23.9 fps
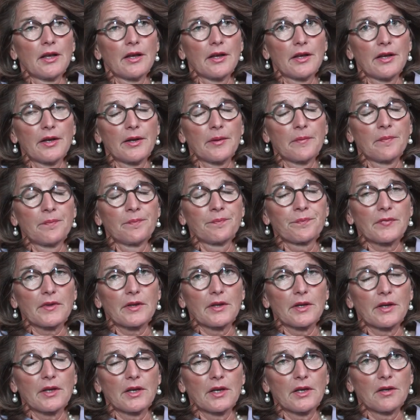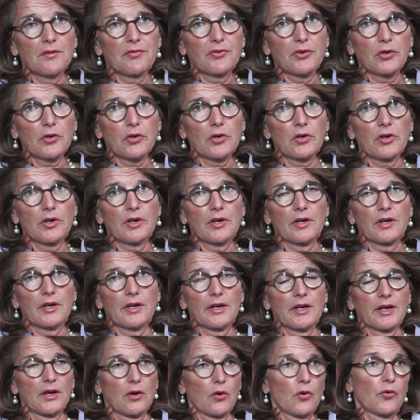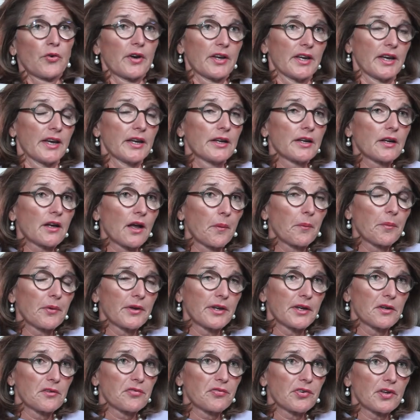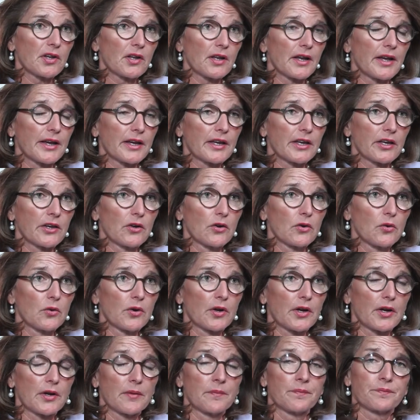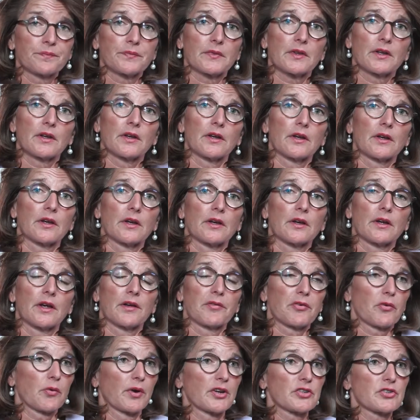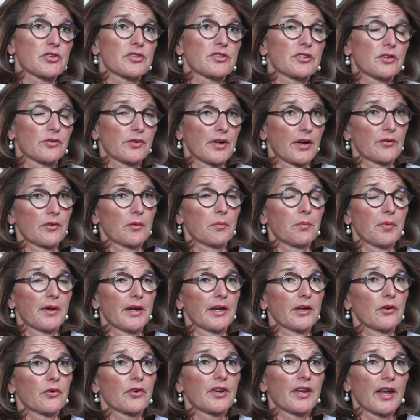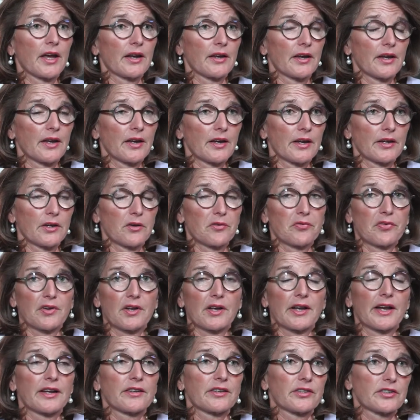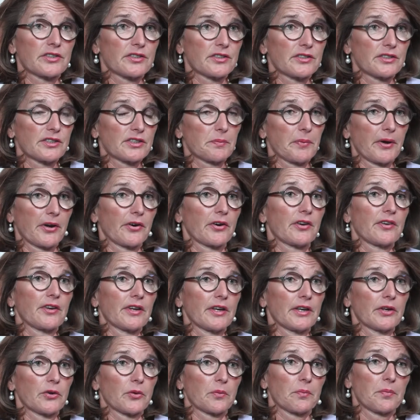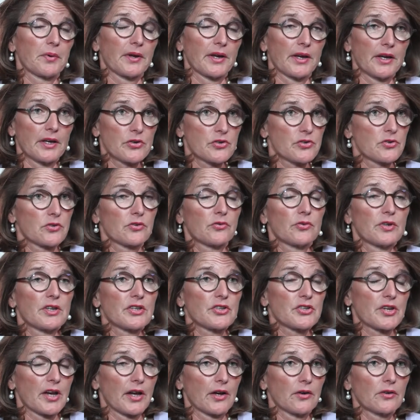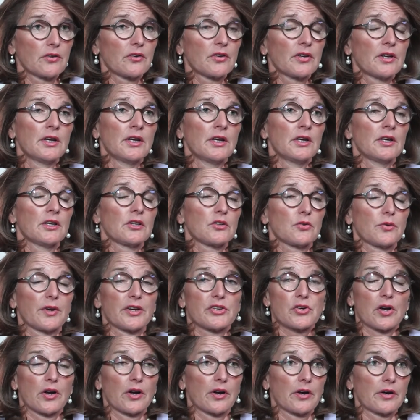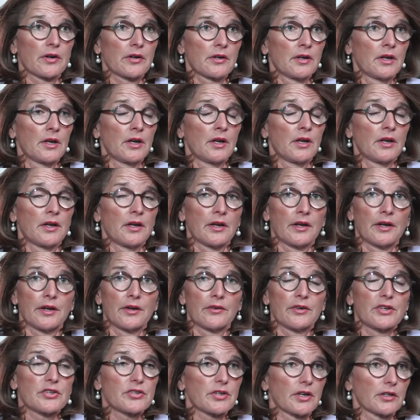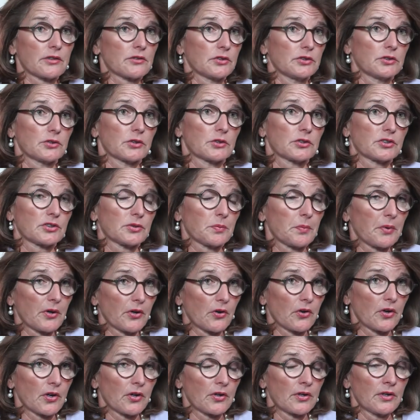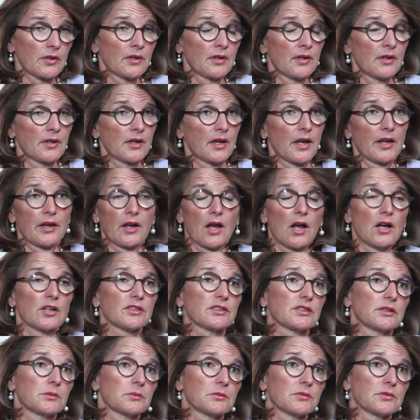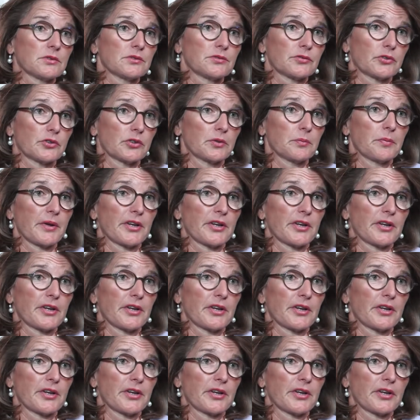Um, if you're already in a company and feel like you um, uh, have questions around the pay you're getting and you feel like there's a disparity in your pay, you should reach out to HR, uh, reach out to your superior and ask them for a